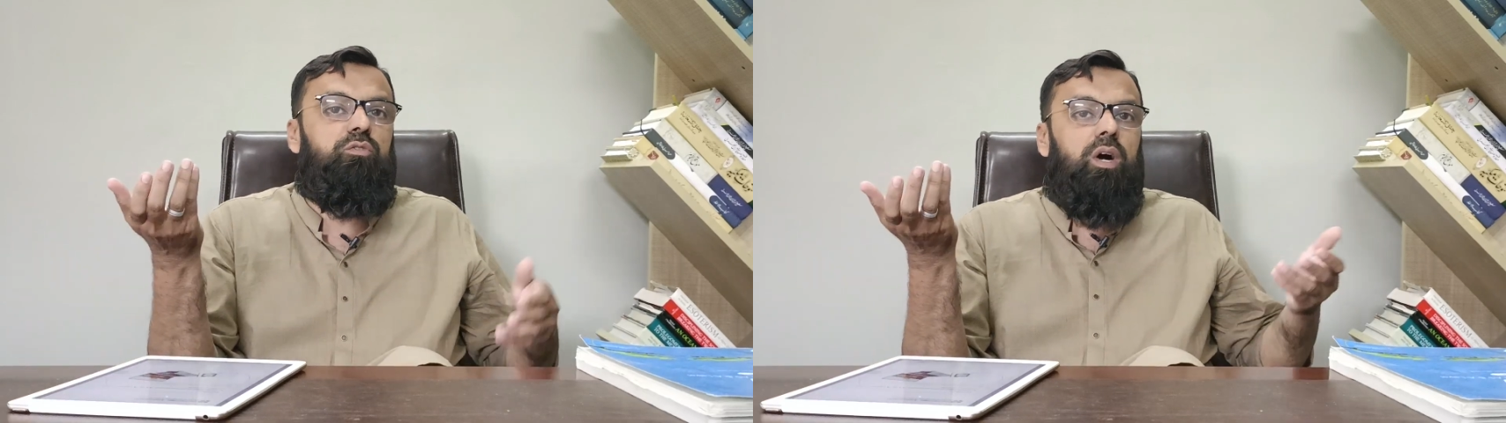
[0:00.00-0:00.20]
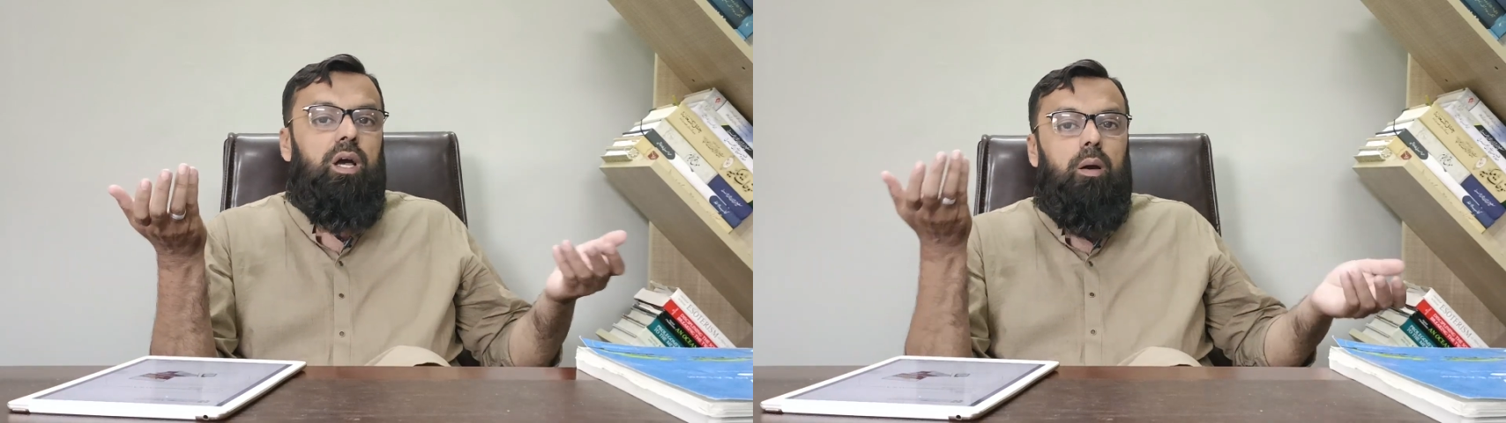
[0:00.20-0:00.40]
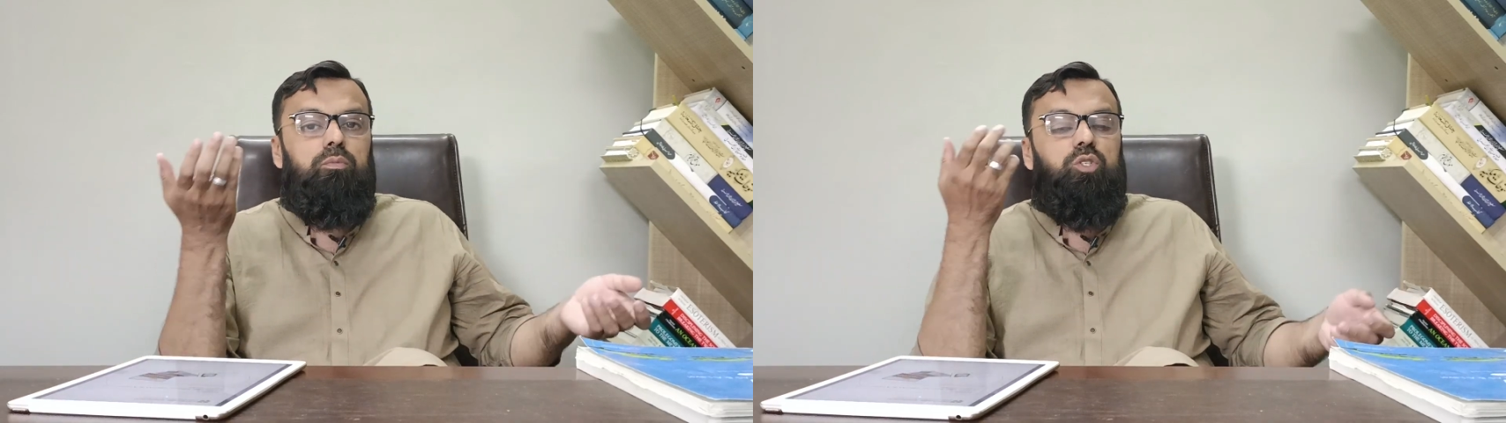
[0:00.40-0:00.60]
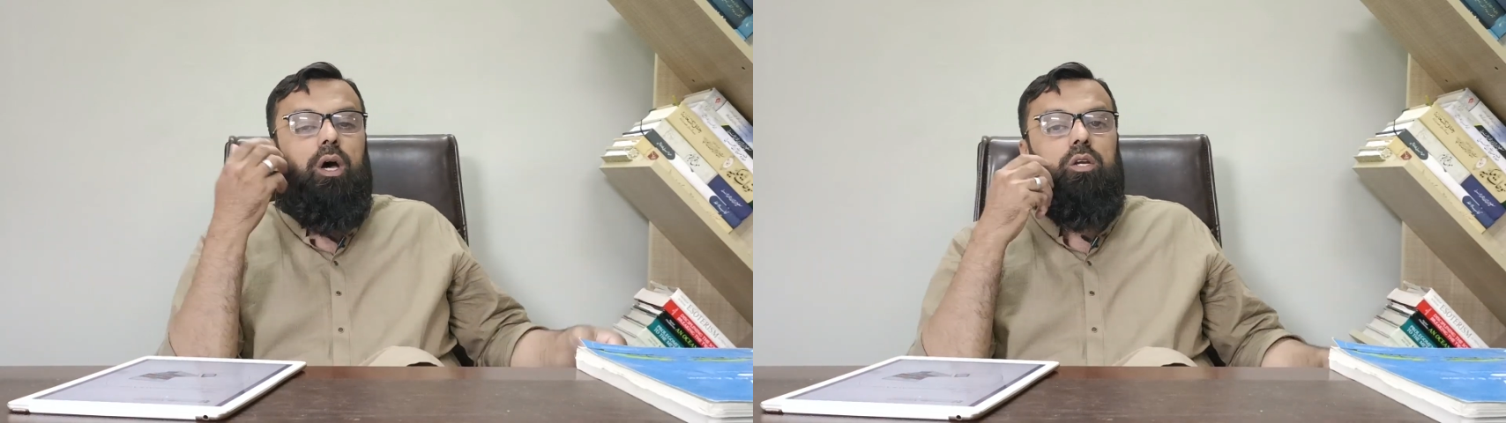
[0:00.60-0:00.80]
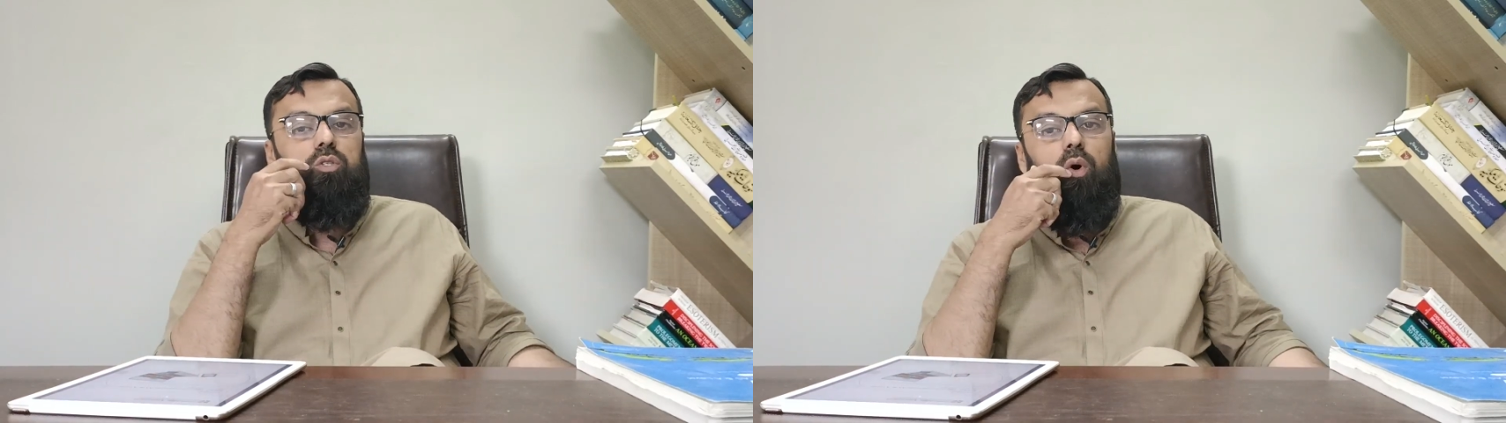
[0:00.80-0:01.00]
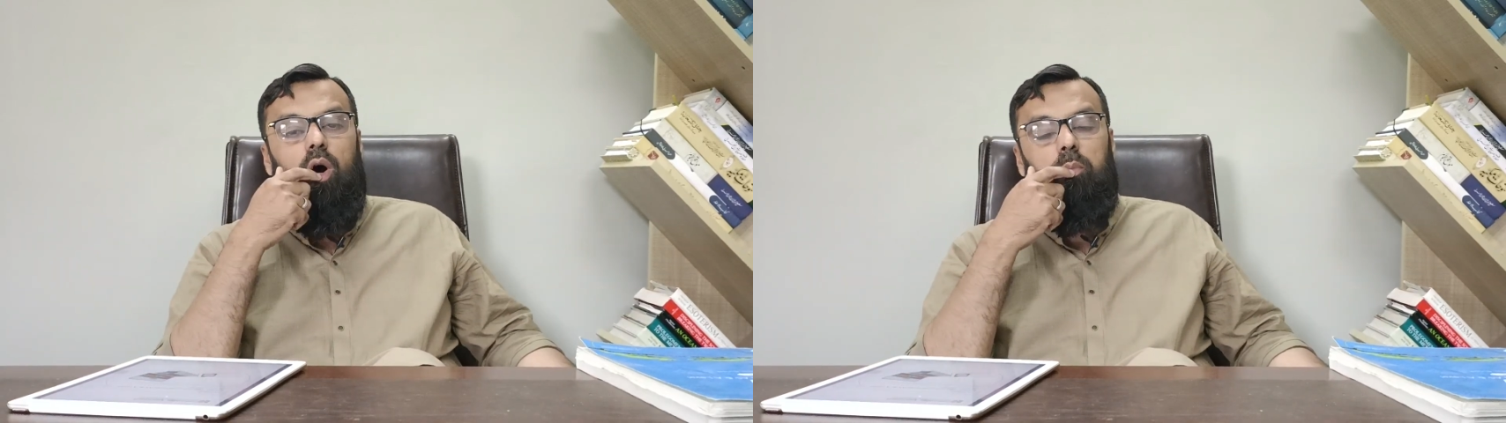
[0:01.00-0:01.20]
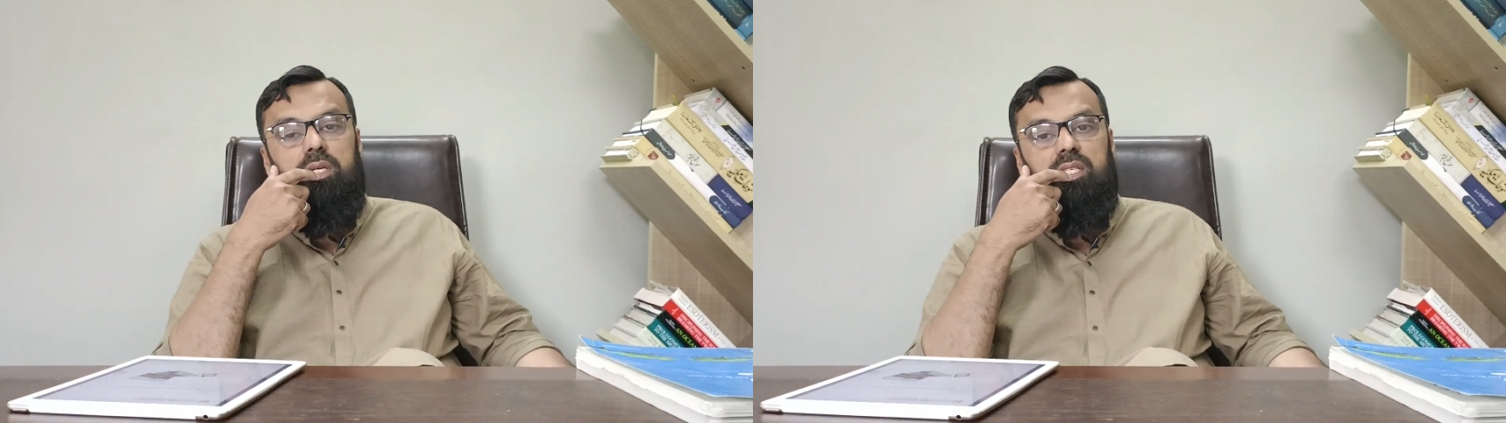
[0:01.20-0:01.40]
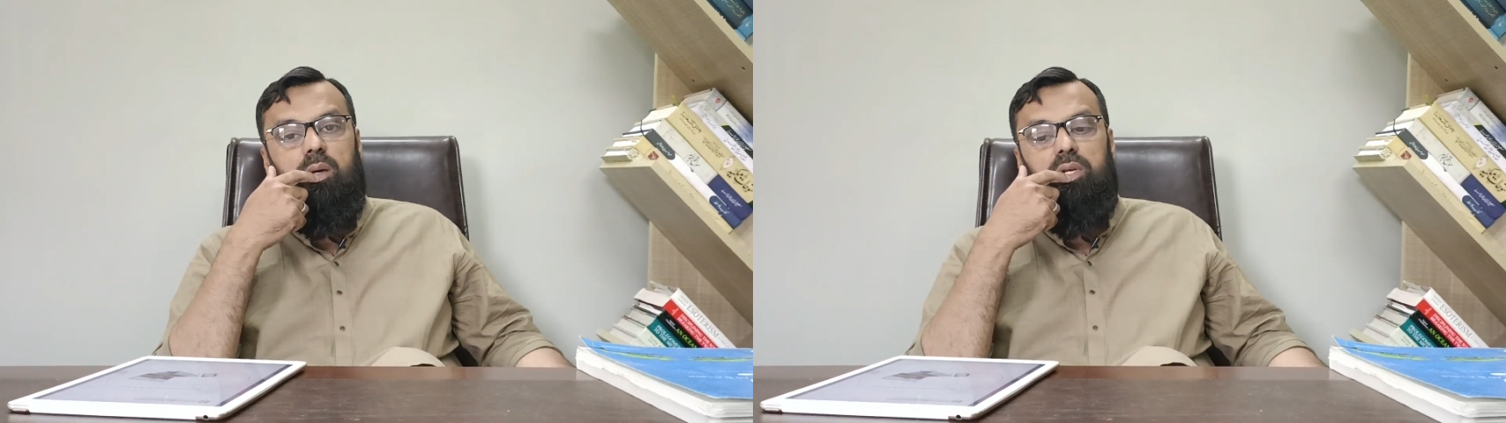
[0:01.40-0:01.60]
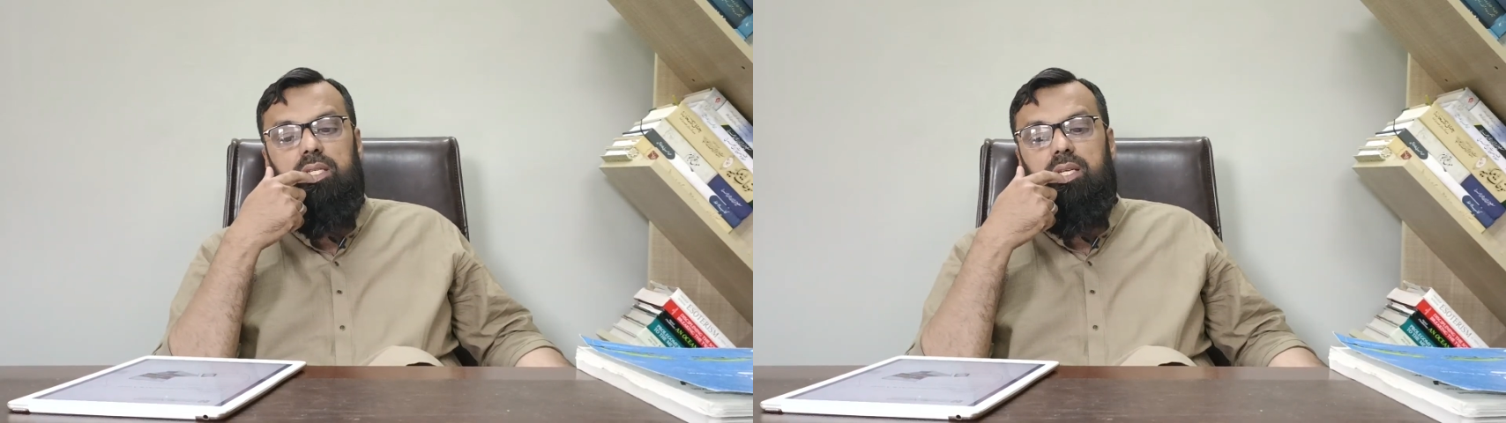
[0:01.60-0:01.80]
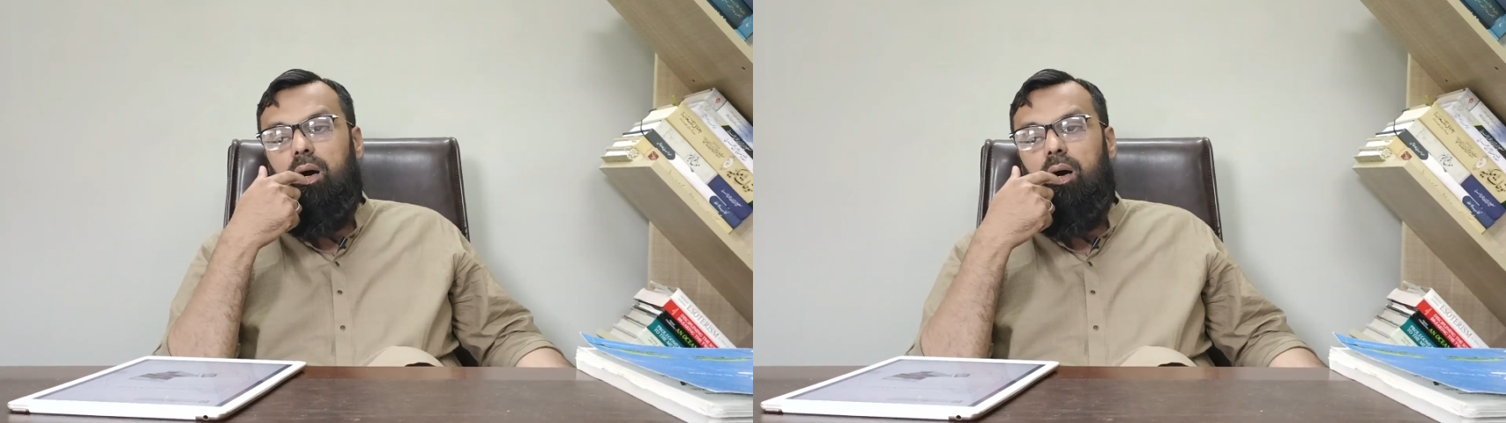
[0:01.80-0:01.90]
why I'm trying to opt this subject.